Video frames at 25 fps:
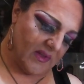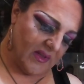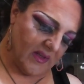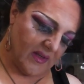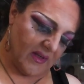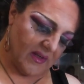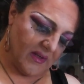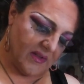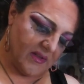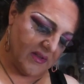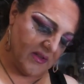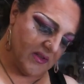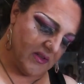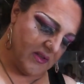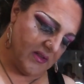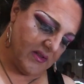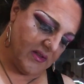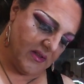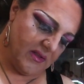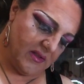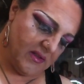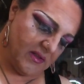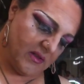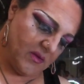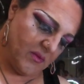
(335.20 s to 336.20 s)
Okay, so
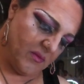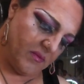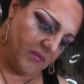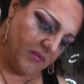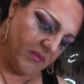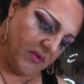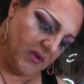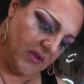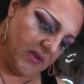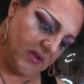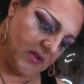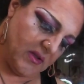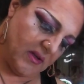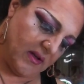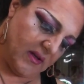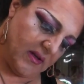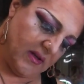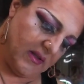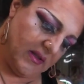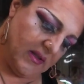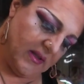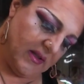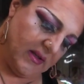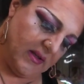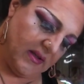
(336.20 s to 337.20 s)
she's pretty
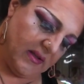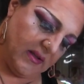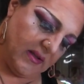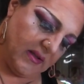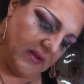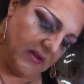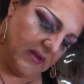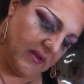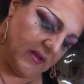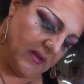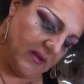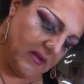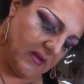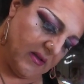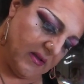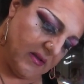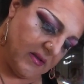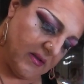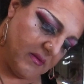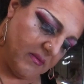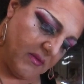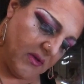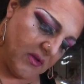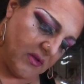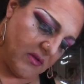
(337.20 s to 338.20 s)
tight in there.
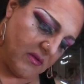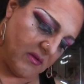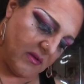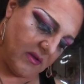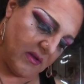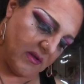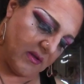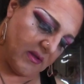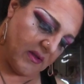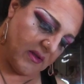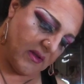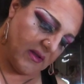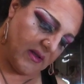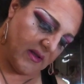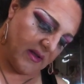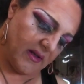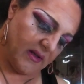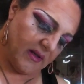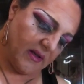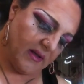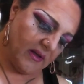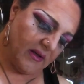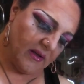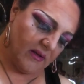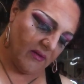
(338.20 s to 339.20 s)
Make sure I don't
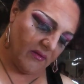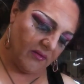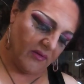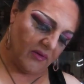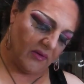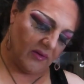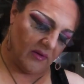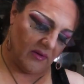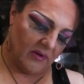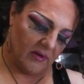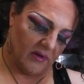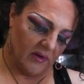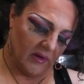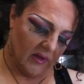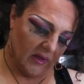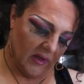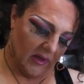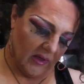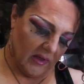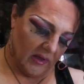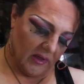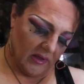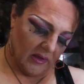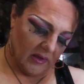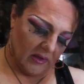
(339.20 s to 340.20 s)
cut any of her
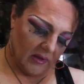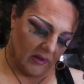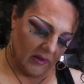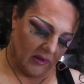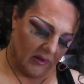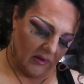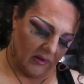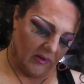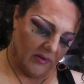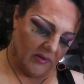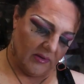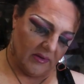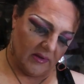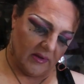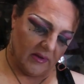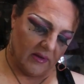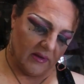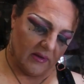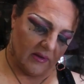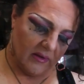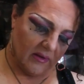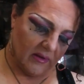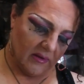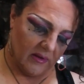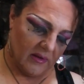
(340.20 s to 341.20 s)

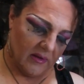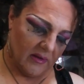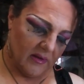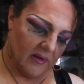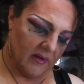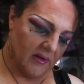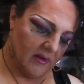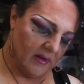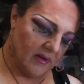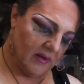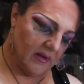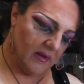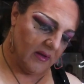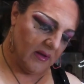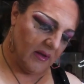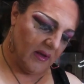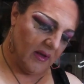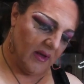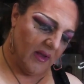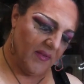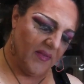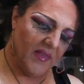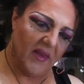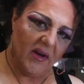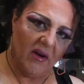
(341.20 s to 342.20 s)
clothing.
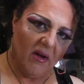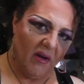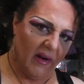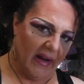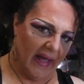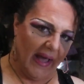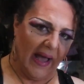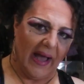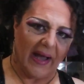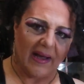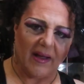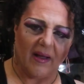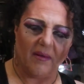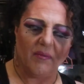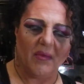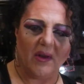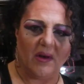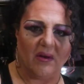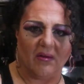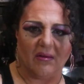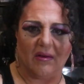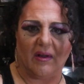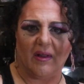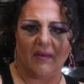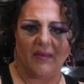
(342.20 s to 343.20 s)

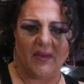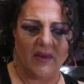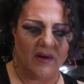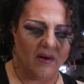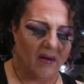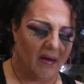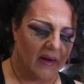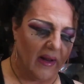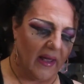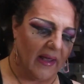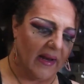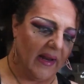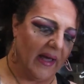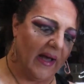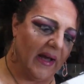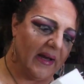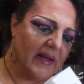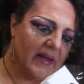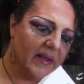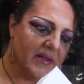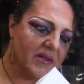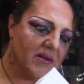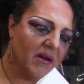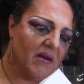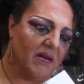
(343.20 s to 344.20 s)
They're not an
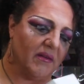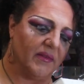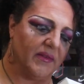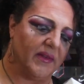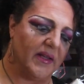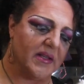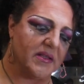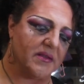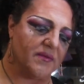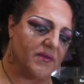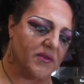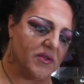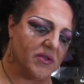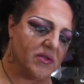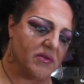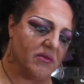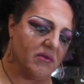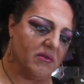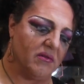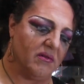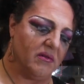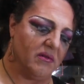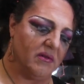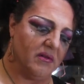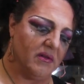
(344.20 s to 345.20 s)
ugly doll, that's for
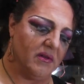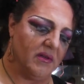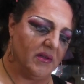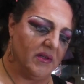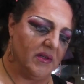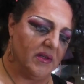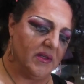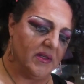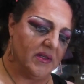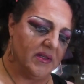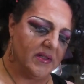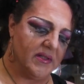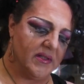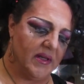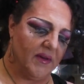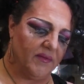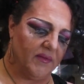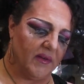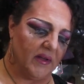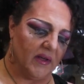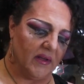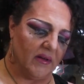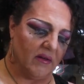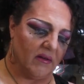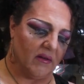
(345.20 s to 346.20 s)
sure.
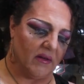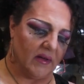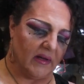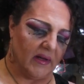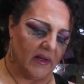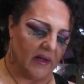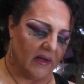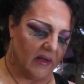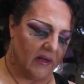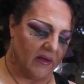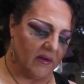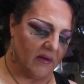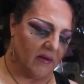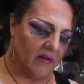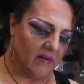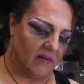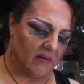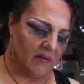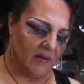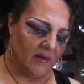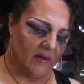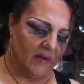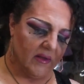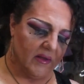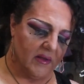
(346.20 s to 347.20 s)
Definitely not an ugly doll.
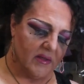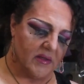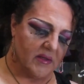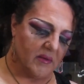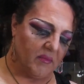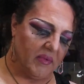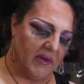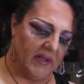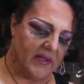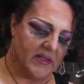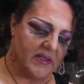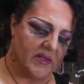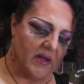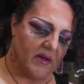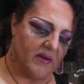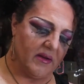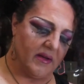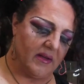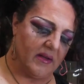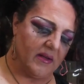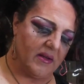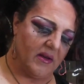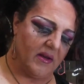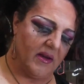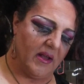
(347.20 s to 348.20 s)
So please
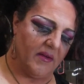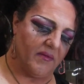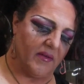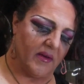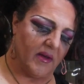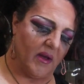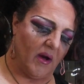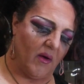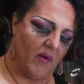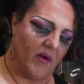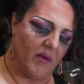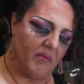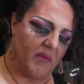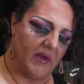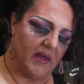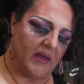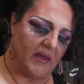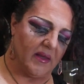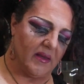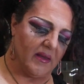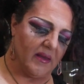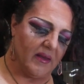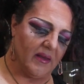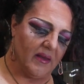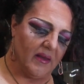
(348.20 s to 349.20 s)
don't have a go at
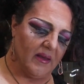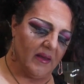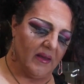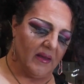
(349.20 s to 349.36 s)
me